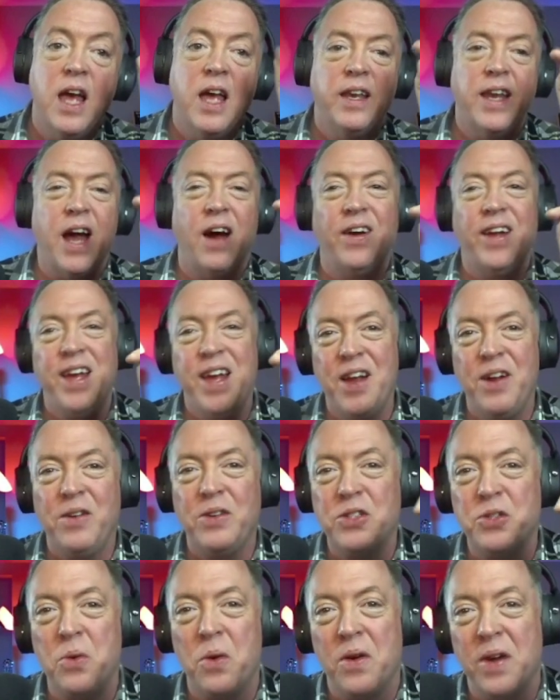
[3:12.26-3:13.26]
Now,
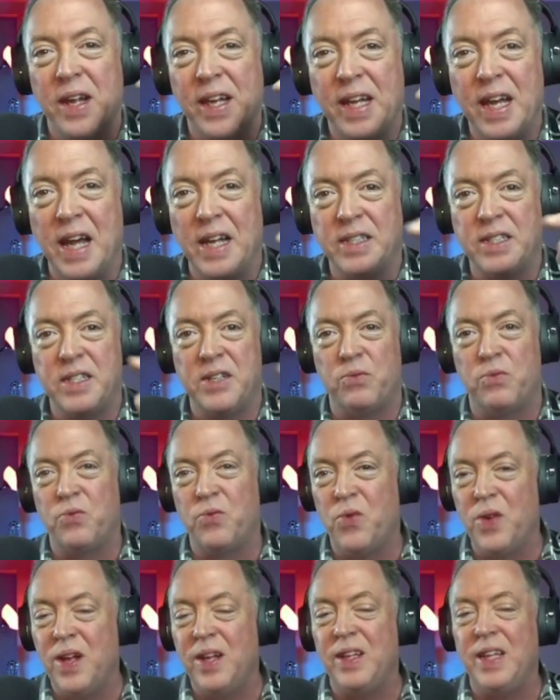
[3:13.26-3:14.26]
here's where it gets
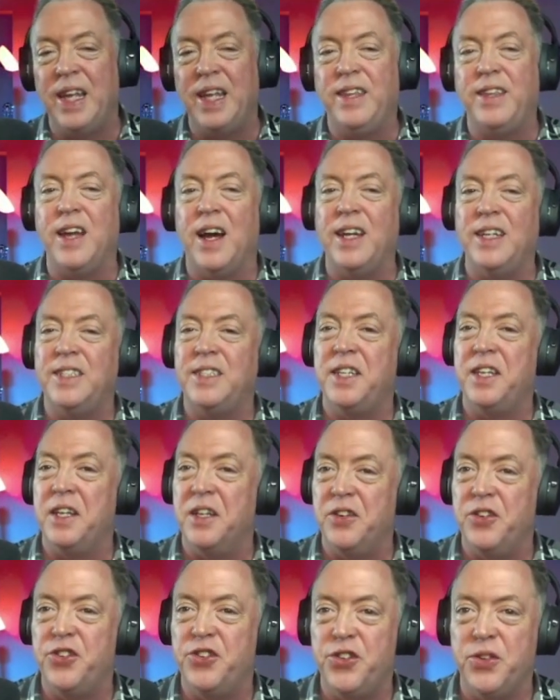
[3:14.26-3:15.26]
really dicey
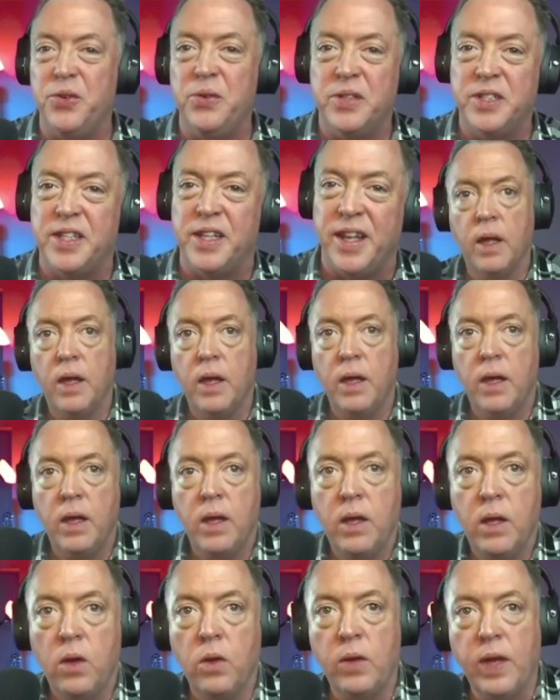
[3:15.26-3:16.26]
and juicy.
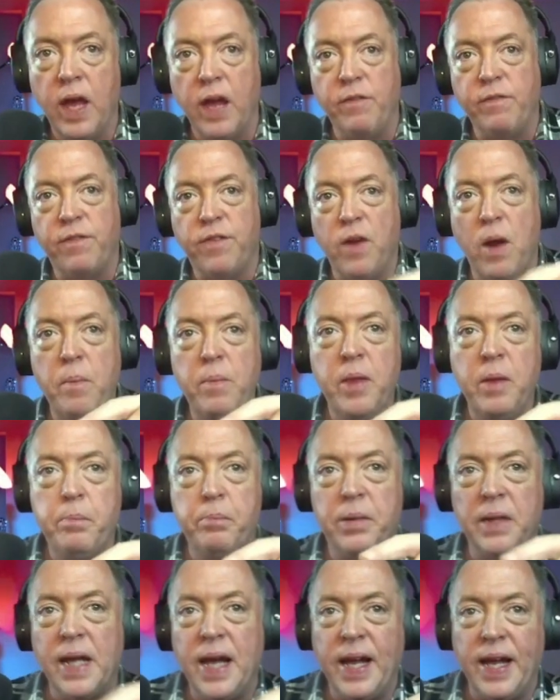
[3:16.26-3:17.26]
Okay, from the
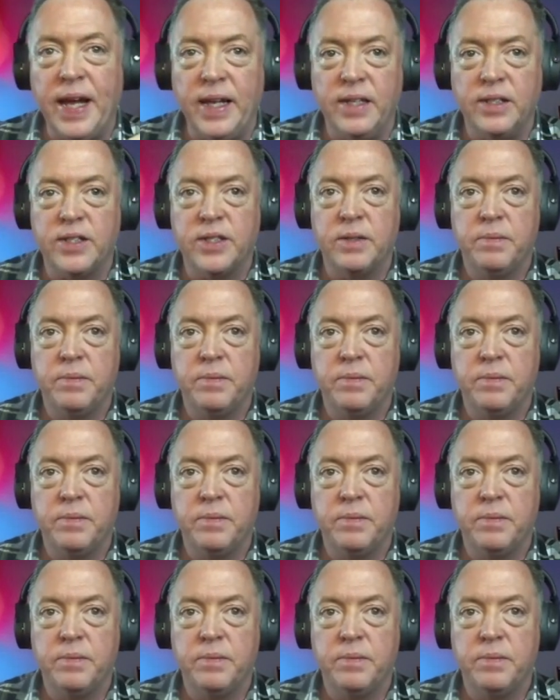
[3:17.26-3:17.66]
Blaze.